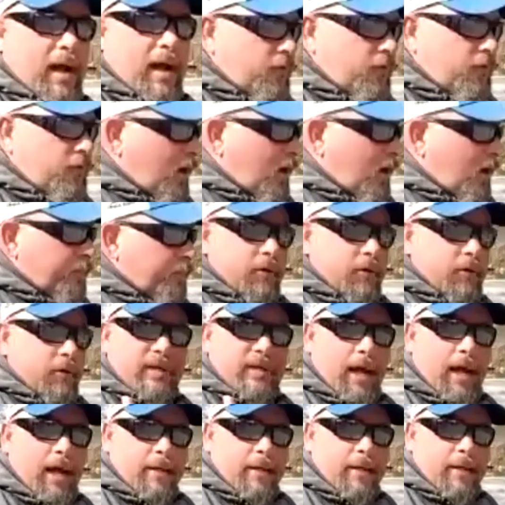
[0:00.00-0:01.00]
I'll drop those
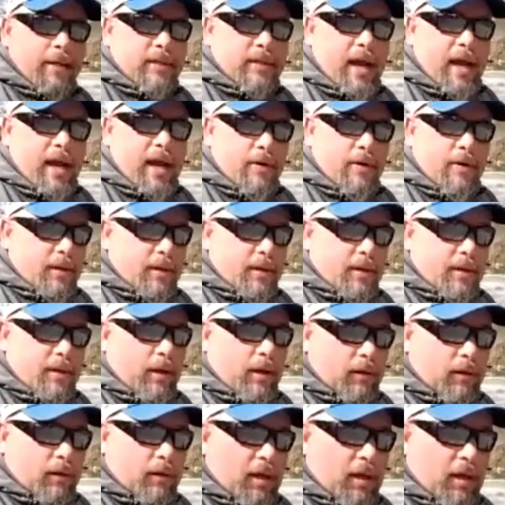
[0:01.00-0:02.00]
talons down and
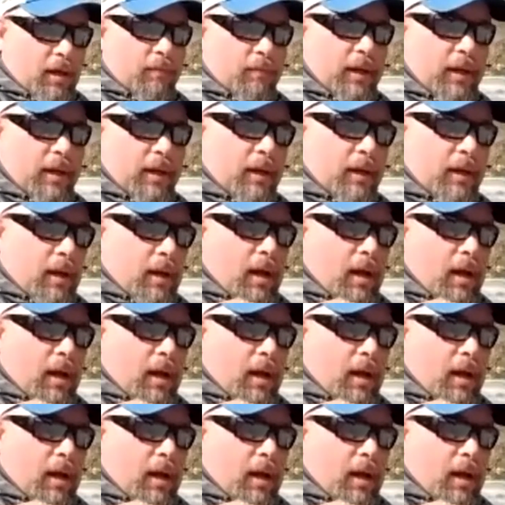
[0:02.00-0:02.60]
they'll give me